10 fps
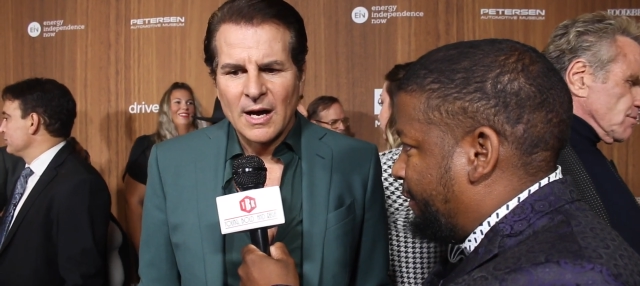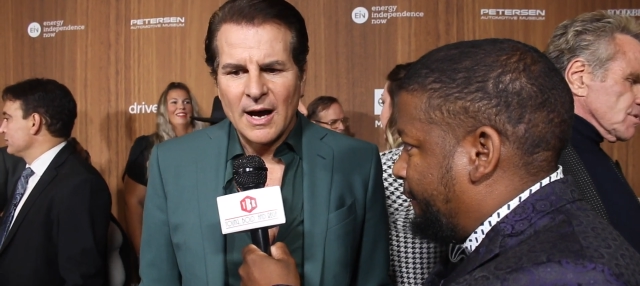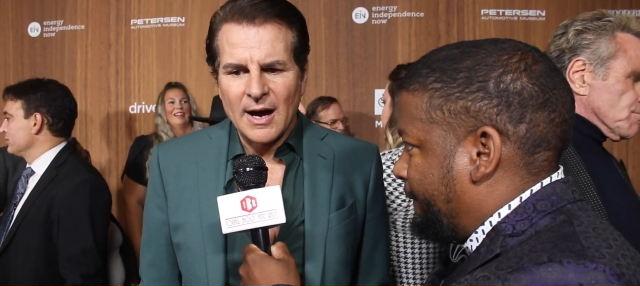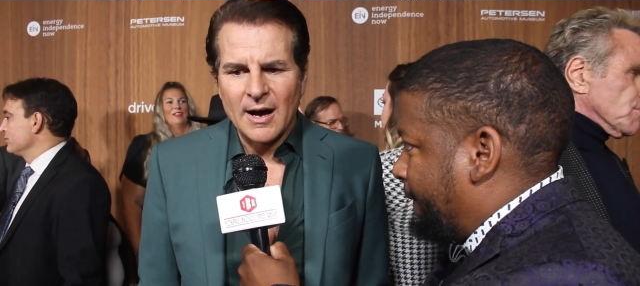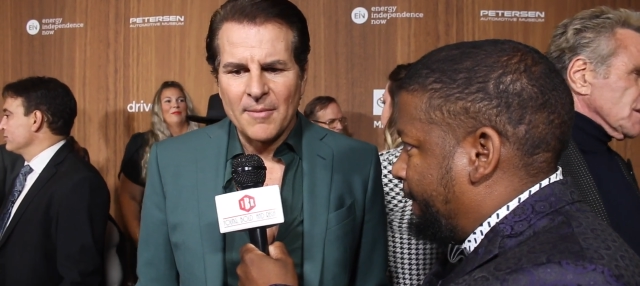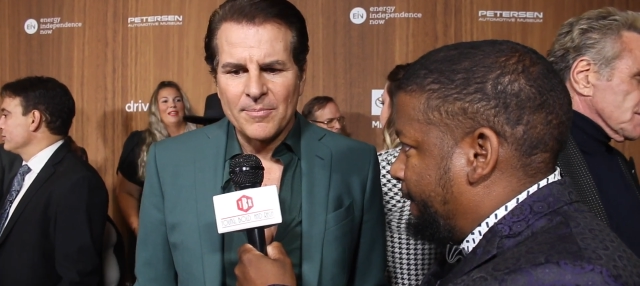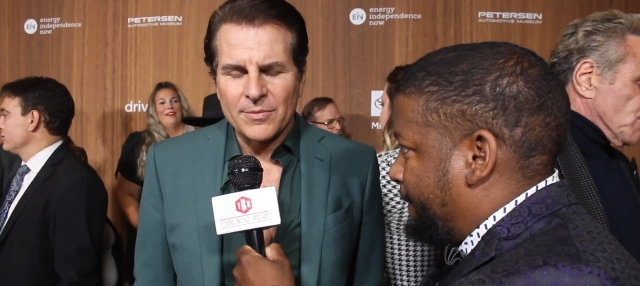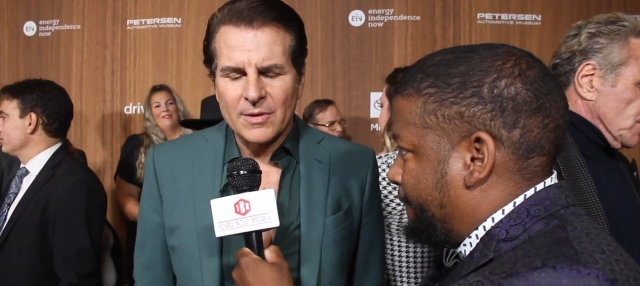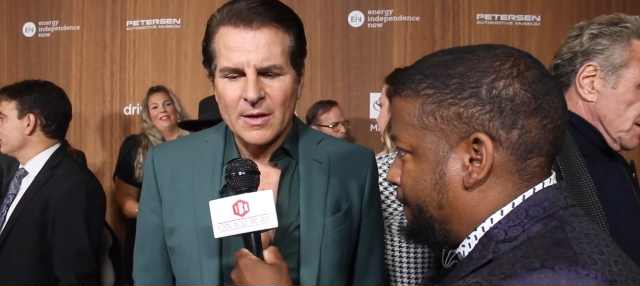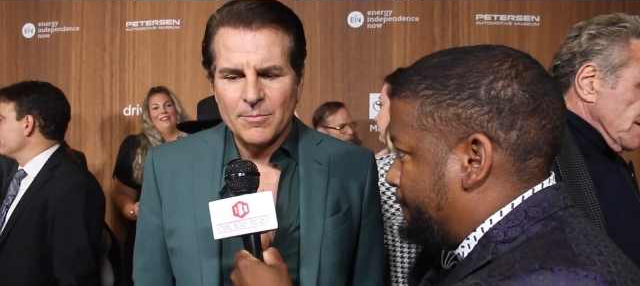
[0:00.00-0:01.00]

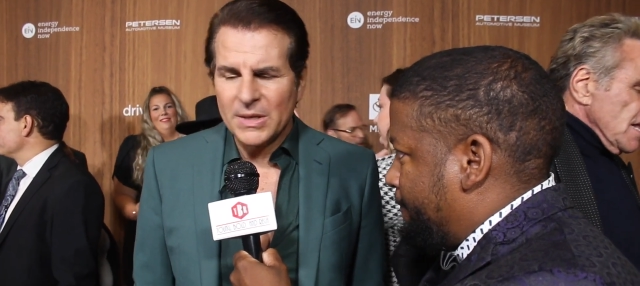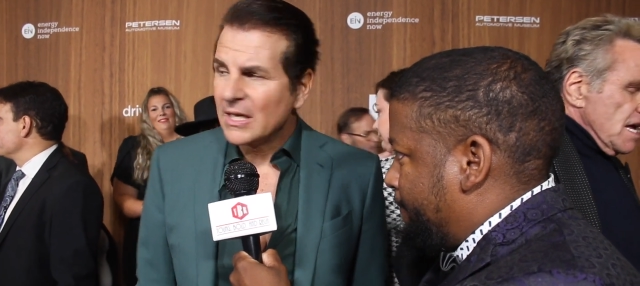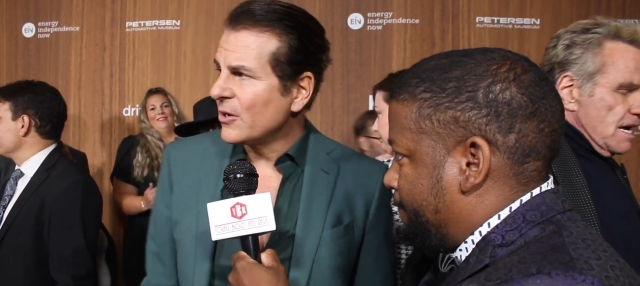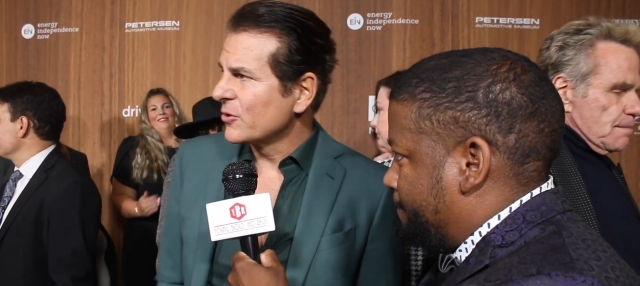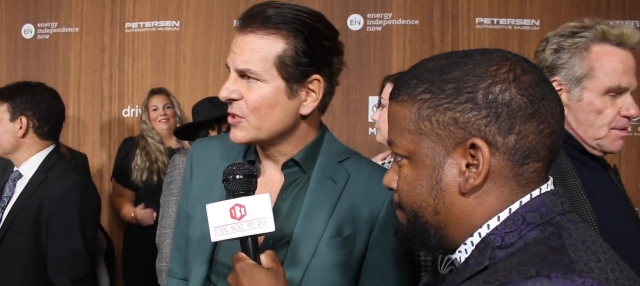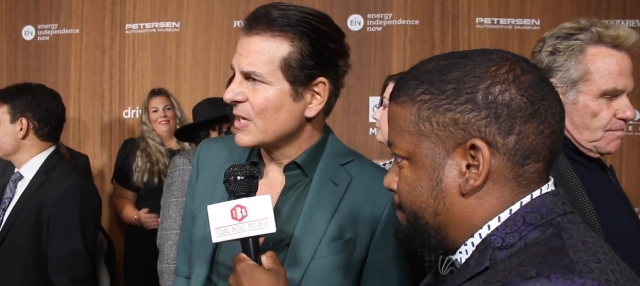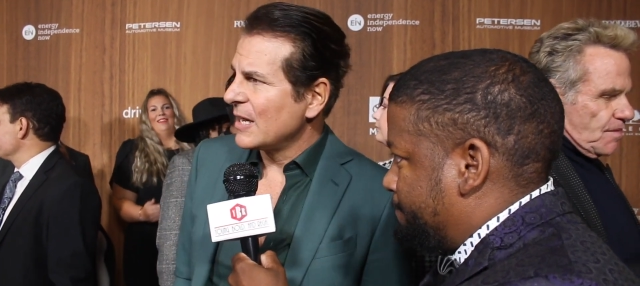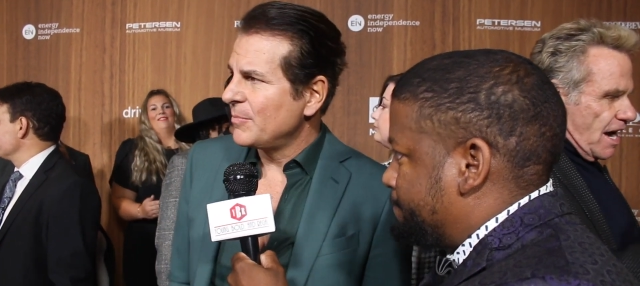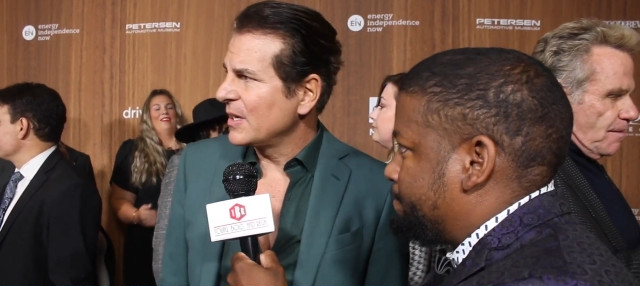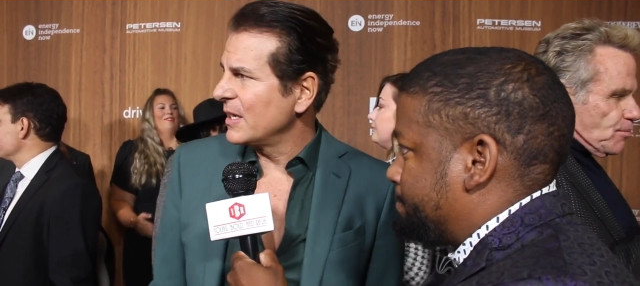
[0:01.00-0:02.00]
Speaker 1: um, be here
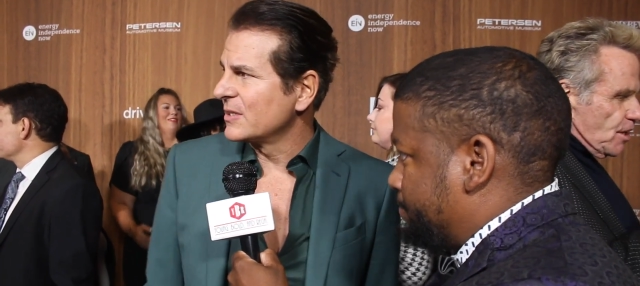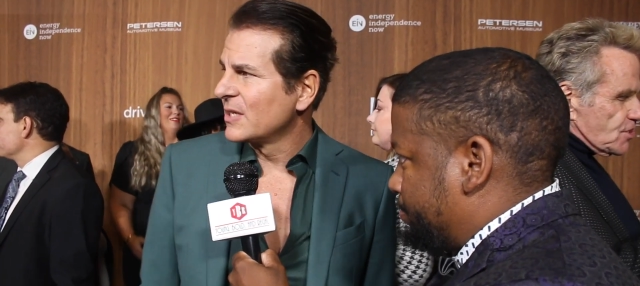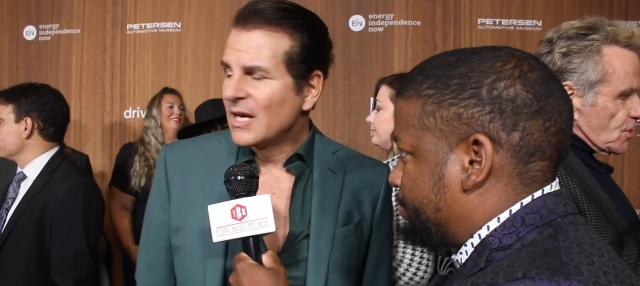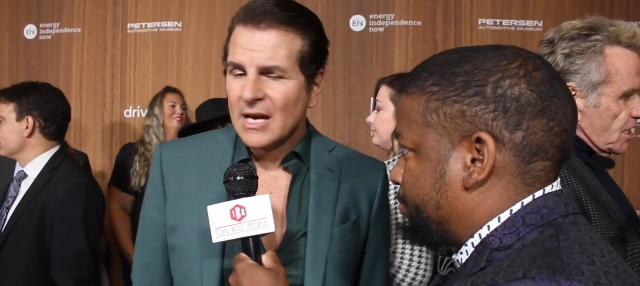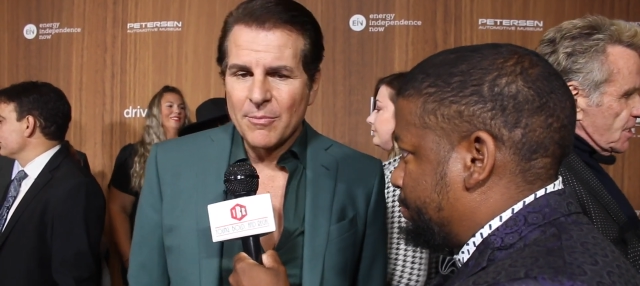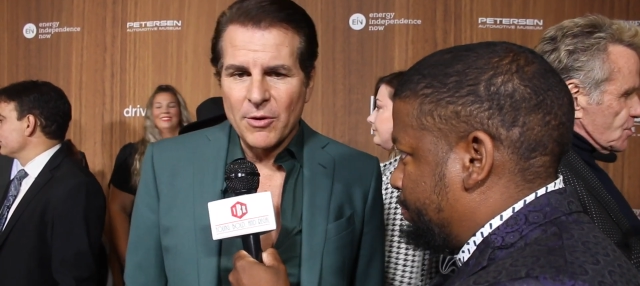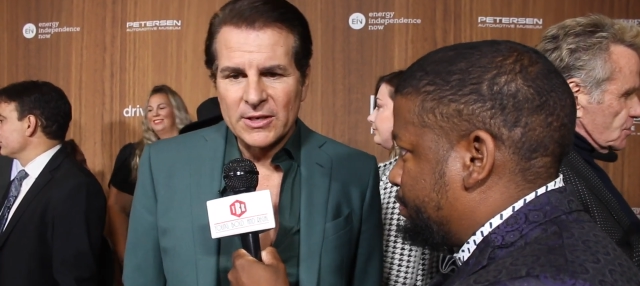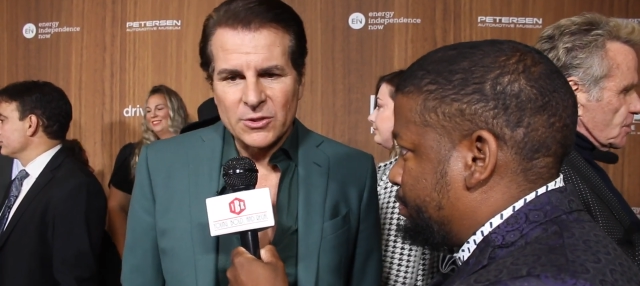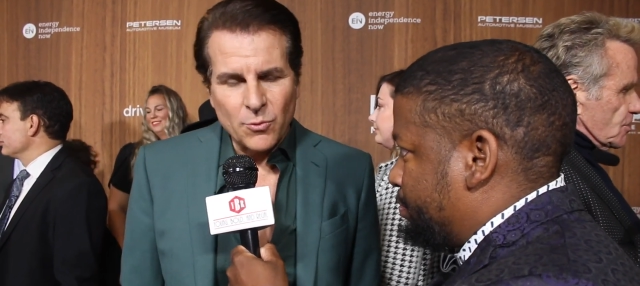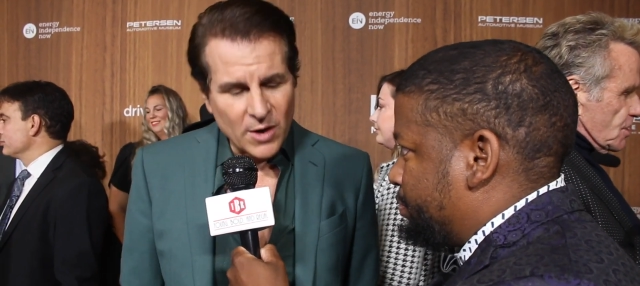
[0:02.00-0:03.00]
tonight because it
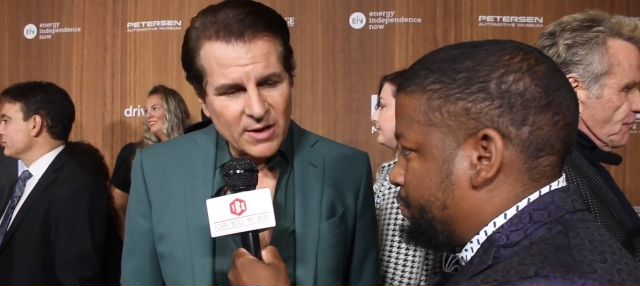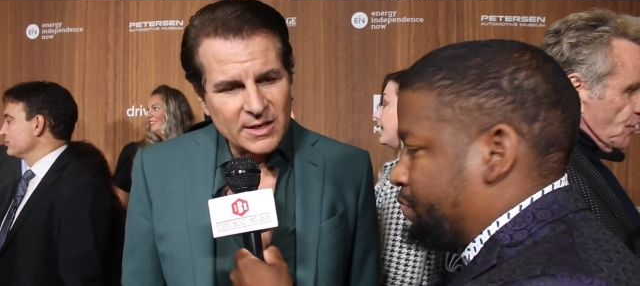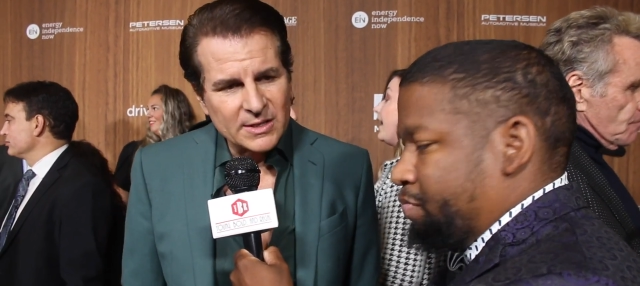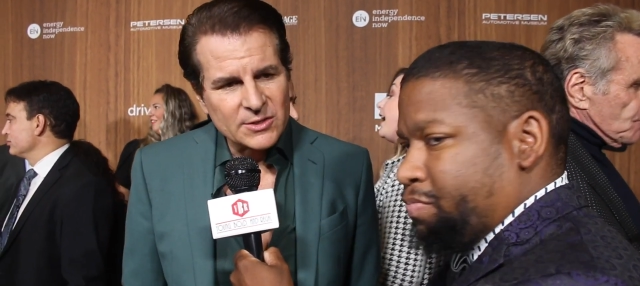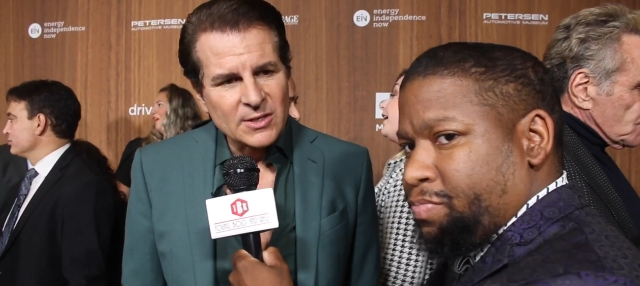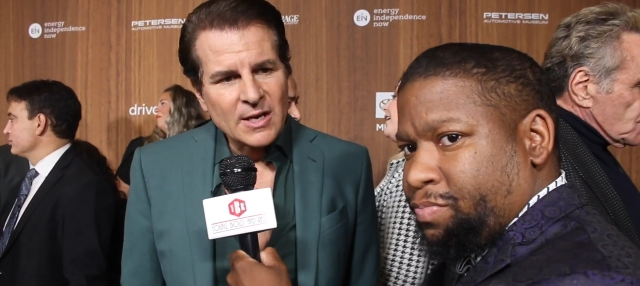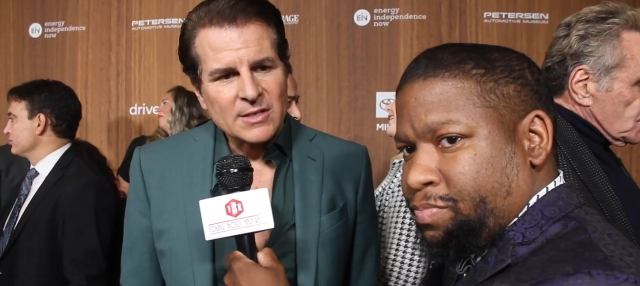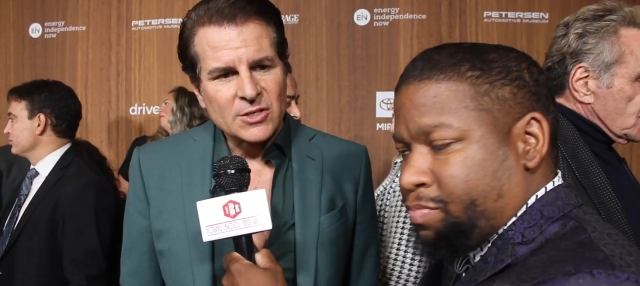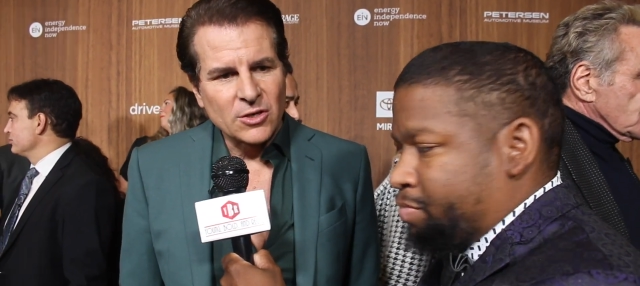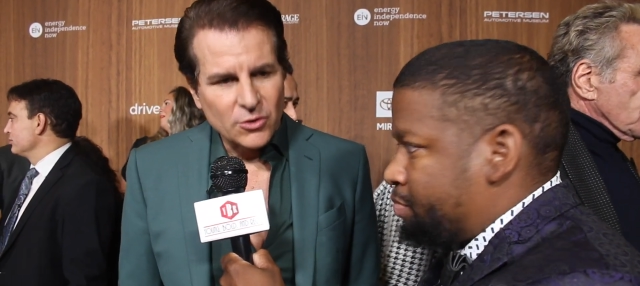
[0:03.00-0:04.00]
brings awareness
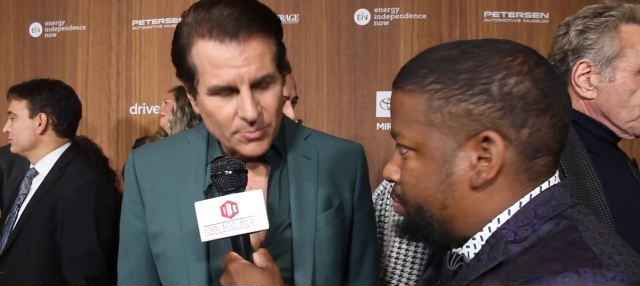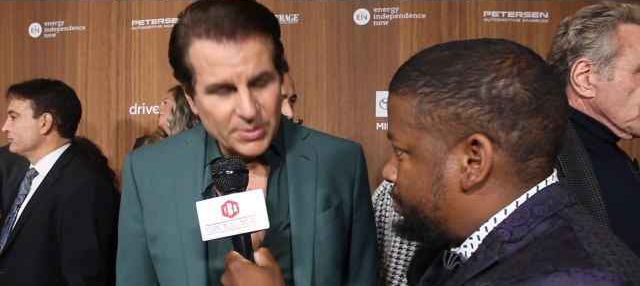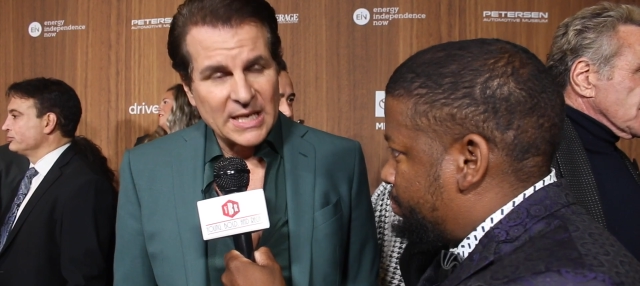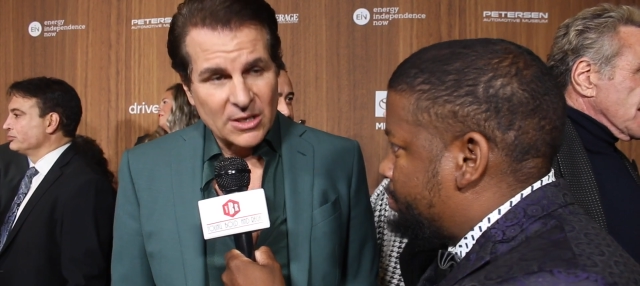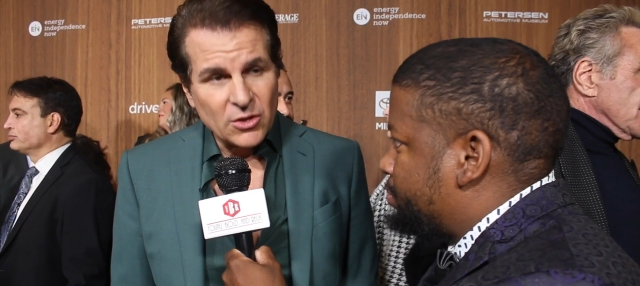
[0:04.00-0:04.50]
to gl being